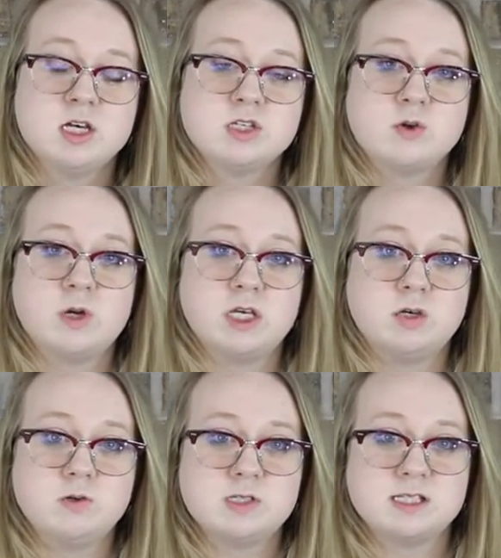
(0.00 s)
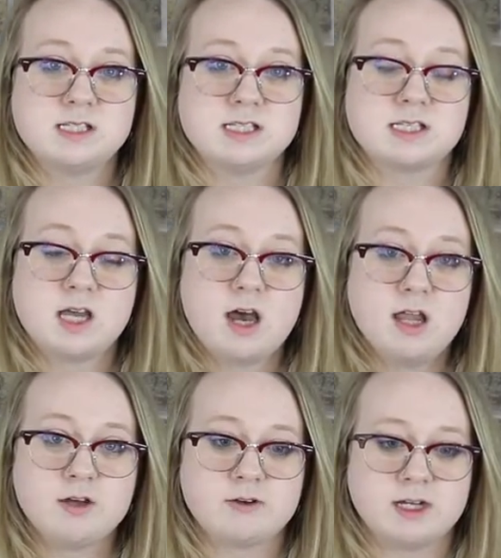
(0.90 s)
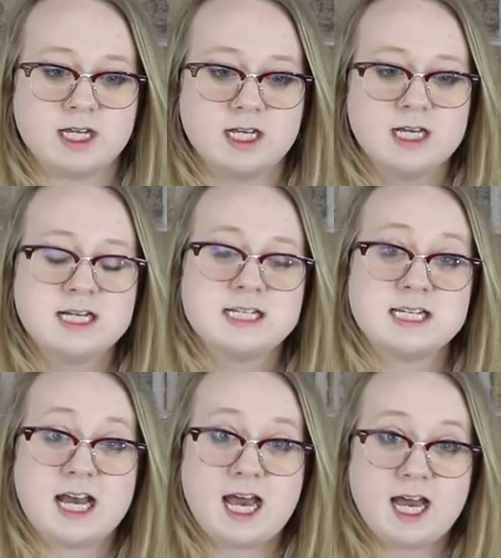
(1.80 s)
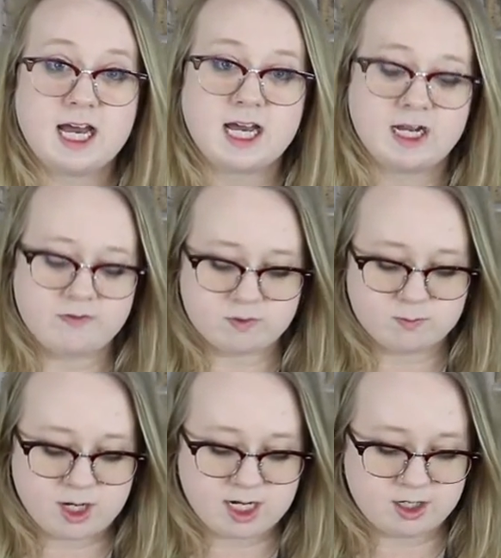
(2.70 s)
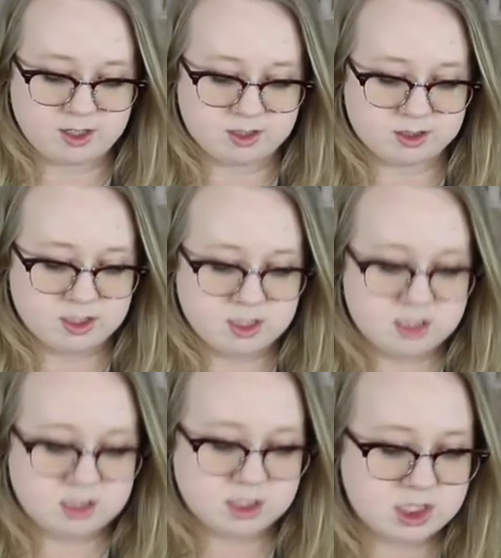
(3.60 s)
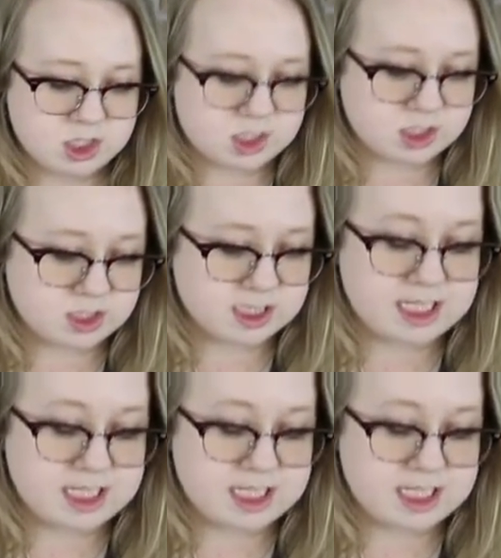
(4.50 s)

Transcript: So it uses its coloring to hide from predators. So let's just